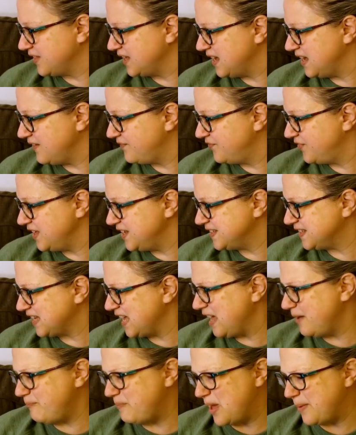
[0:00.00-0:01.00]
if these
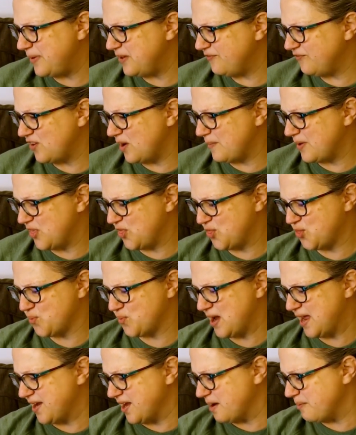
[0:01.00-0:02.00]
came maybe from a
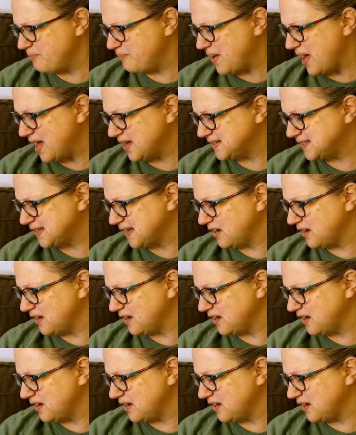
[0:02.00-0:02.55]
ThredUp box.